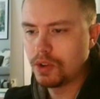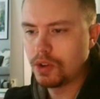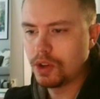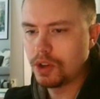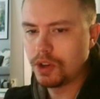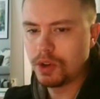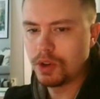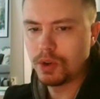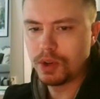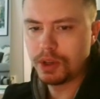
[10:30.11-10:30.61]
I
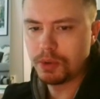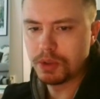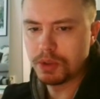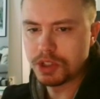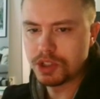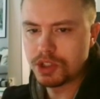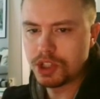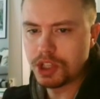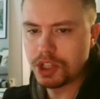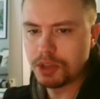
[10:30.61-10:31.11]
know he
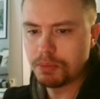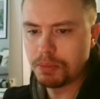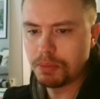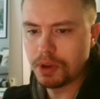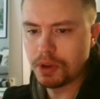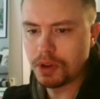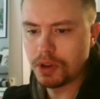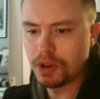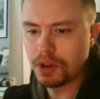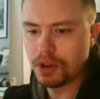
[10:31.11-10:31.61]
was cheap.
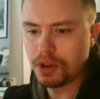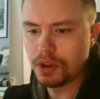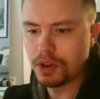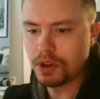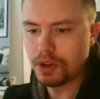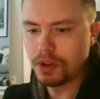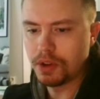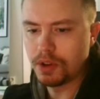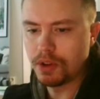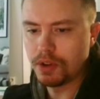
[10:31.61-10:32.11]

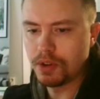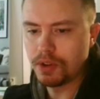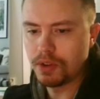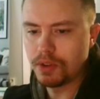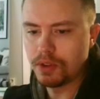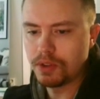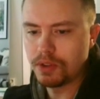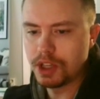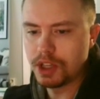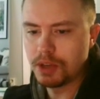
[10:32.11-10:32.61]

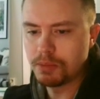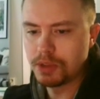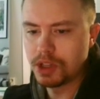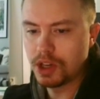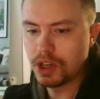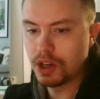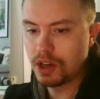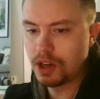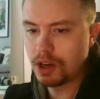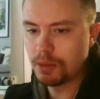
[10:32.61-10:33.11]

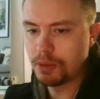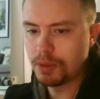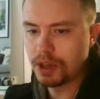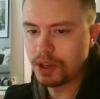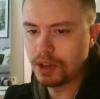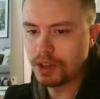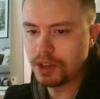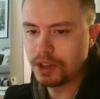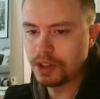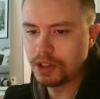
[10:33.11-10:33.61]
Demka, I
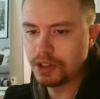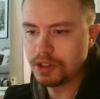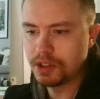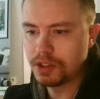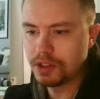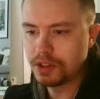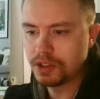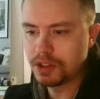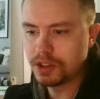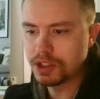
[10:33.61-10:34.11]
mean,
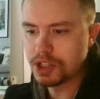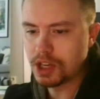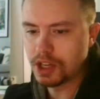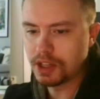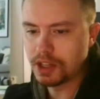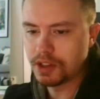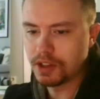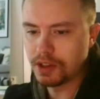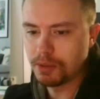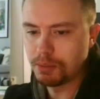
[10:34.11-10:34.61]
he is
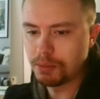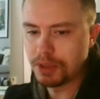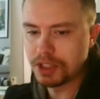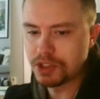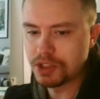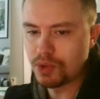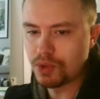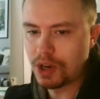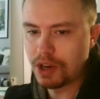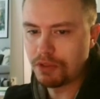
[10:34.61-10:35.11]
like the
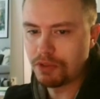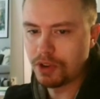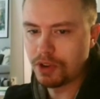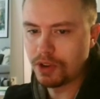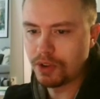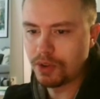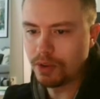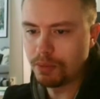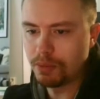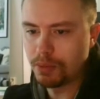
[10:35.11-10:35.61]
best
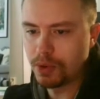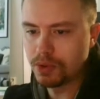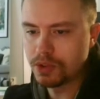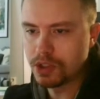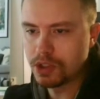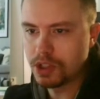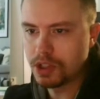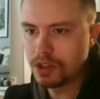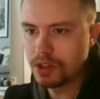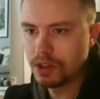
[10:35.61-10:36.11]
rifler on Monty.